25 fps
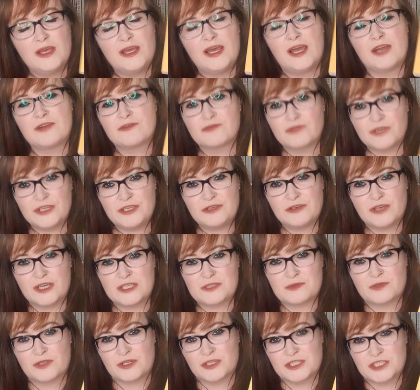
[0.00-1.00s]
and reunites
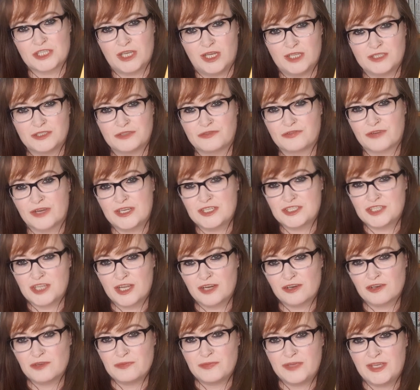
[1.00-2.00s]
with her childhood friend
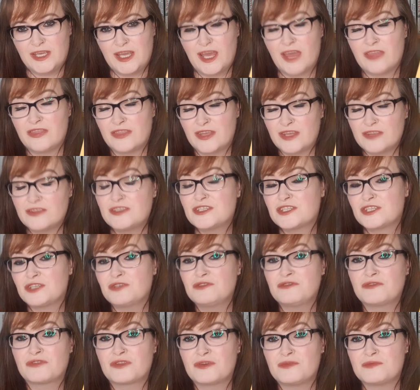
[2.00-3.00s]
Jeremy, and then the two
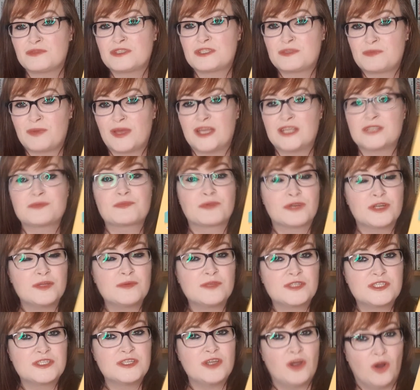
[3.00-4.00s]
of them spend pretty
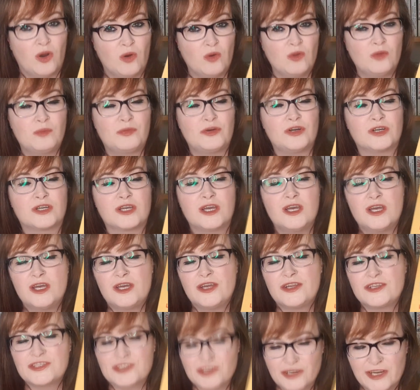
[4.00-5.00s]
much the whole book
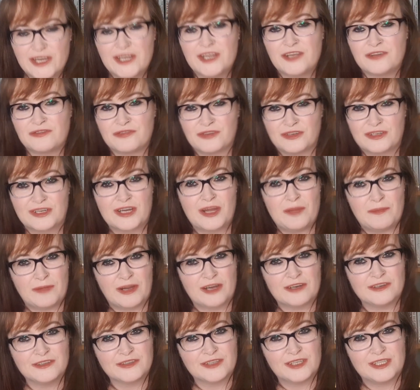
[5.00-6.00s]
training for a
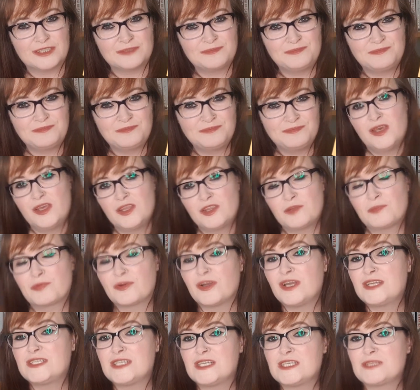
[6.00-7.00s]
marathon. The
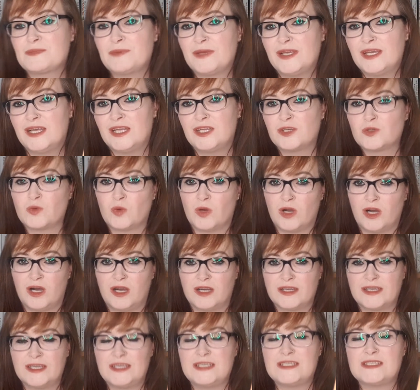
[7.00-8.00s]
Bride Test by Helen
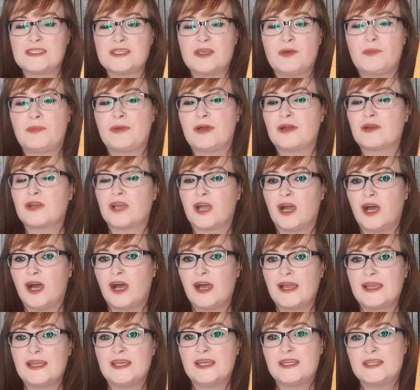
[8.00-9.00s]
Hoang is about
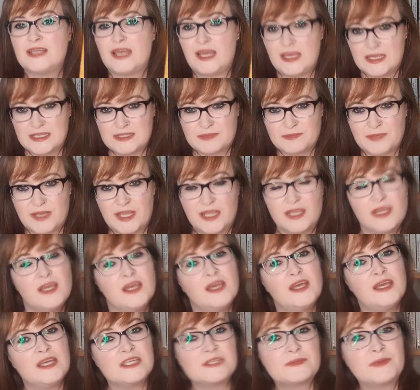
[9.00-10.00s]
Khai and Esme.
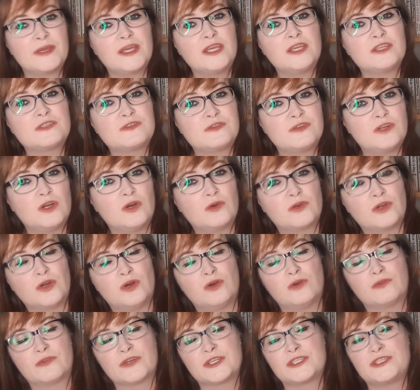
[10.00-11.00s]
Esme is flown
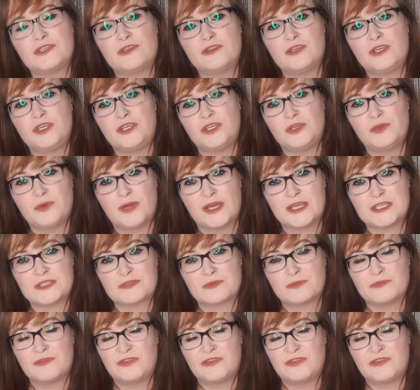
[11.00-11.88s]
over to the US from